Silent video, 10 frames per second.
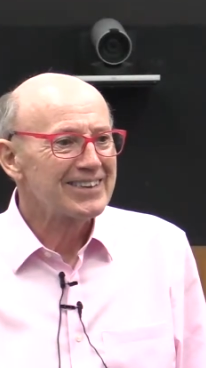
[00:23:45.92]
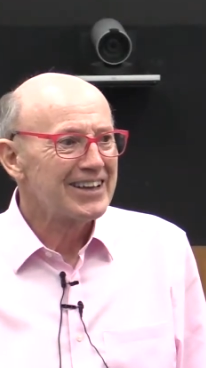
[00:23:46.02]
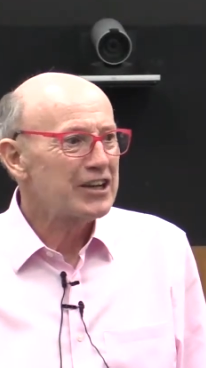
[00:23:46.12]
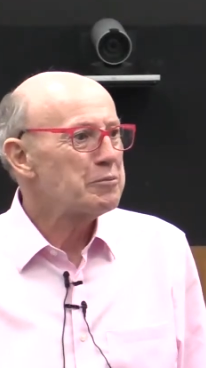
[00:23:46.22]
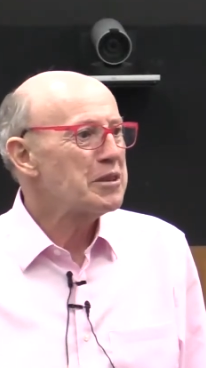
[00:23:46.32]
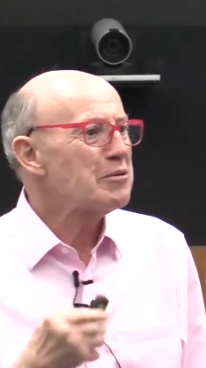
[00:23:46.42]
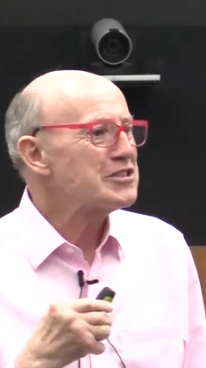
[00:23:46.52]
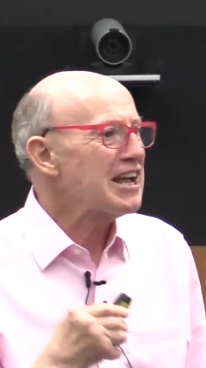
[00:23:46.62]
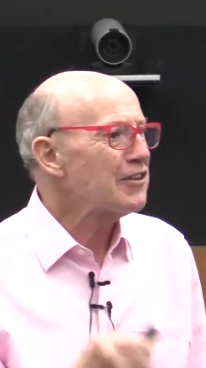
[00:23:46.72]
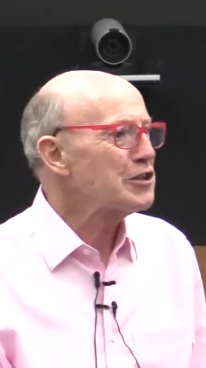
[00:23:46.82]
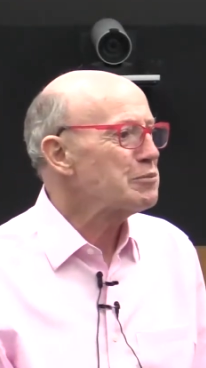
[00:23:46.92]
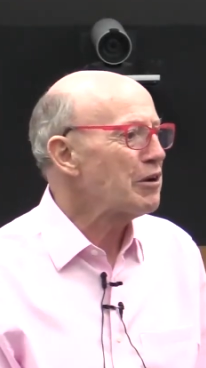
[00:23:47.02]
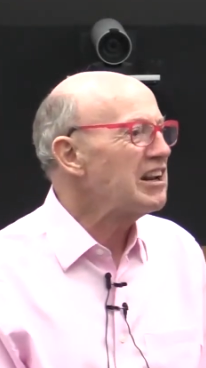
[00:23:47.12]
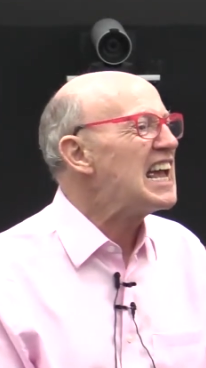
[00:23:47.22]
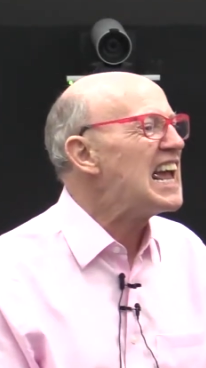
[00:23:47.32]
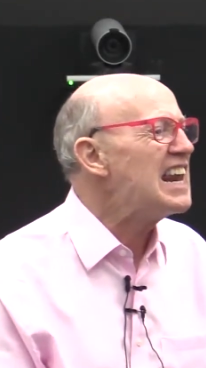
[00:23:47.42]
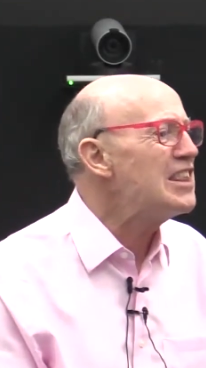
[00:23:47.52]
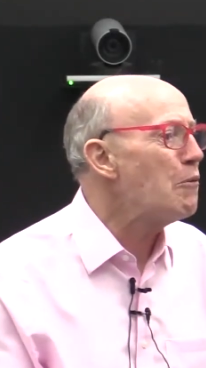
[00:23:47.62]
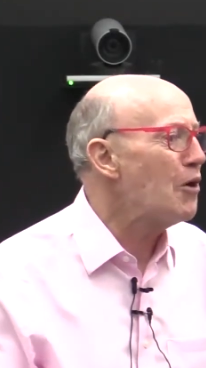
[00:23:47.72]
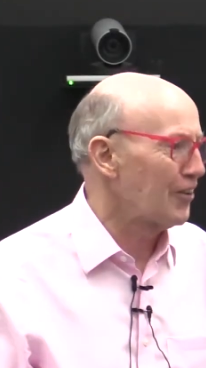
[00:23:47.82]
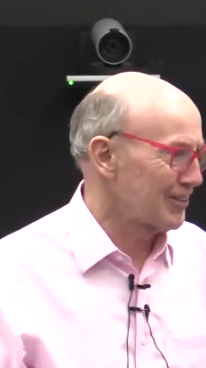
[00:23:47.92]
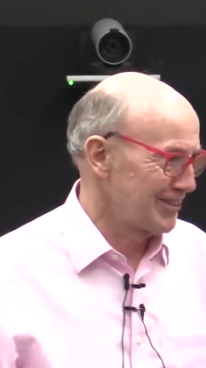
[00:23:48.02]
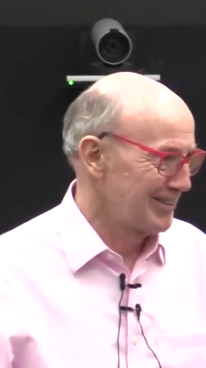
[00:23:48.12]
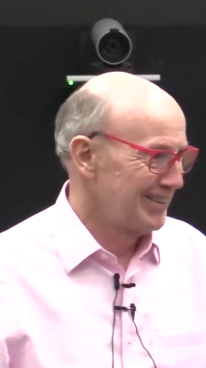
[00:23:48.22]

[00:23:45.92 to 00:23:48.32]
It could be the most healthiest product in the world.